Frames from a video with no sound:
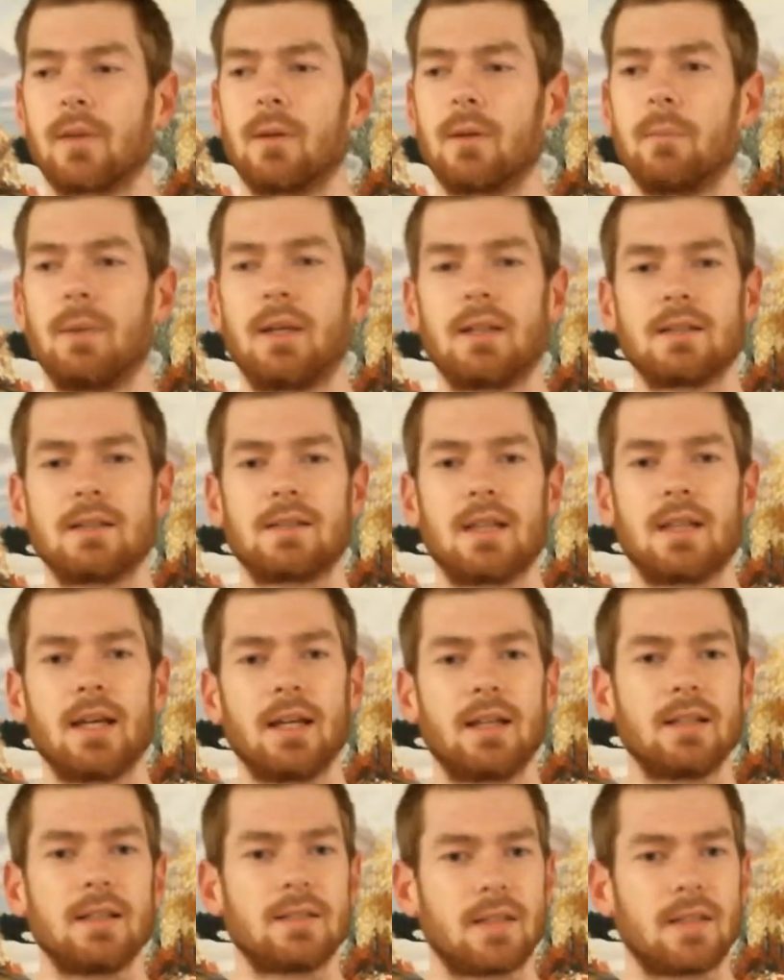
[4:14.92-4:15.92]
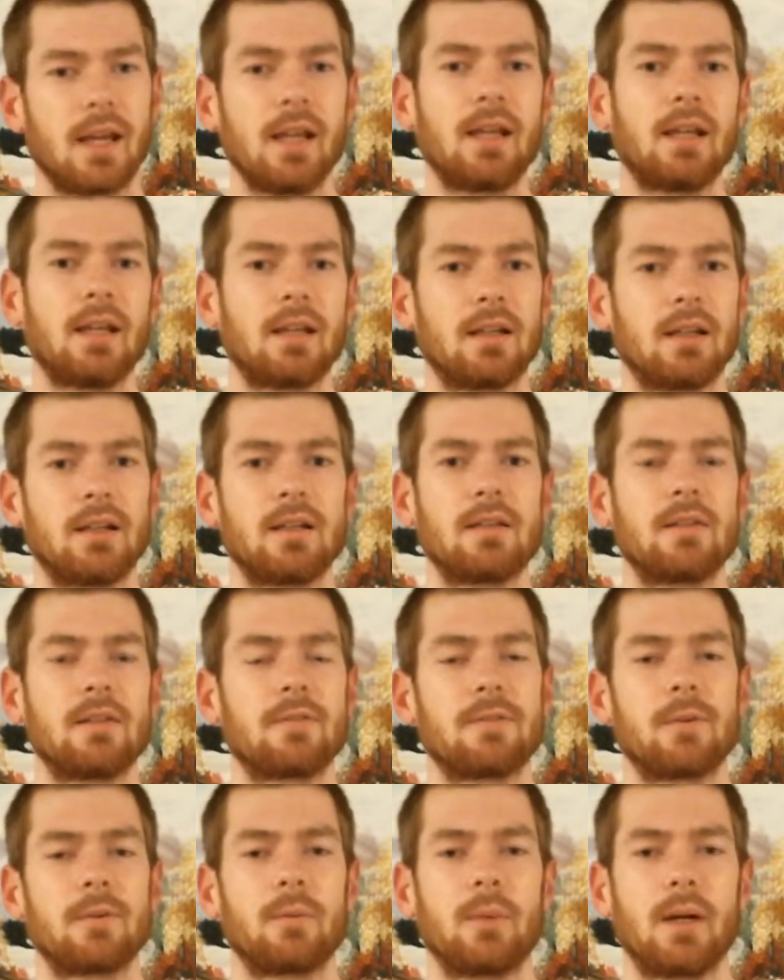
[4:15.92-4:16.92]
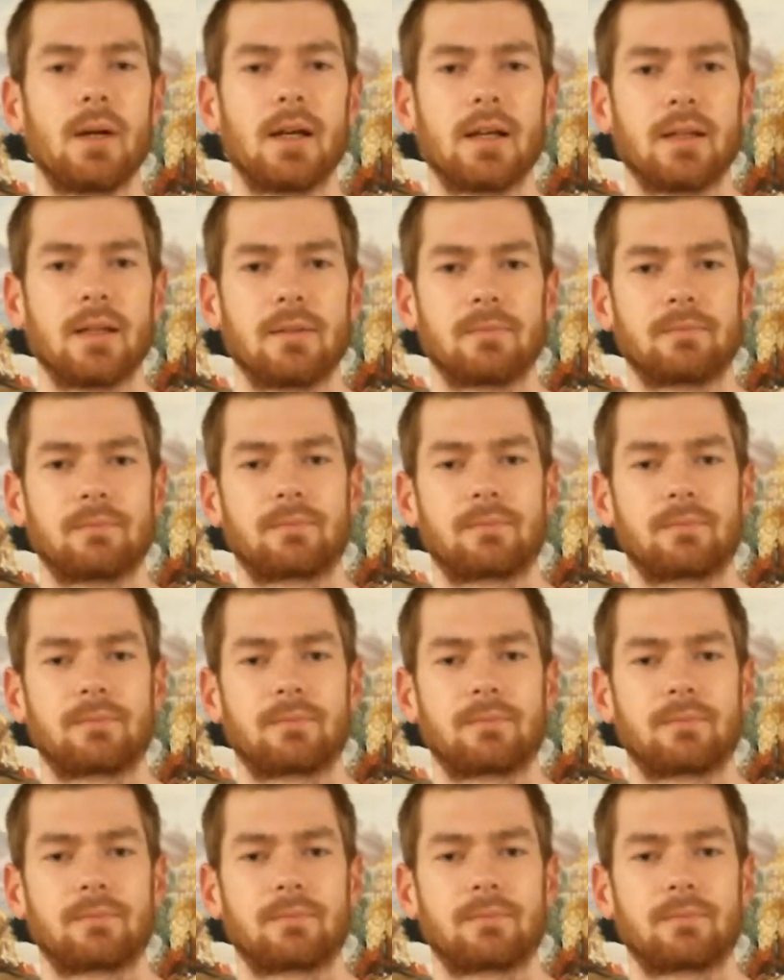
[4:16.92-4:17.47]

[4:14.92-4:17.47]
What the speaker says: Because they can take it in a different way.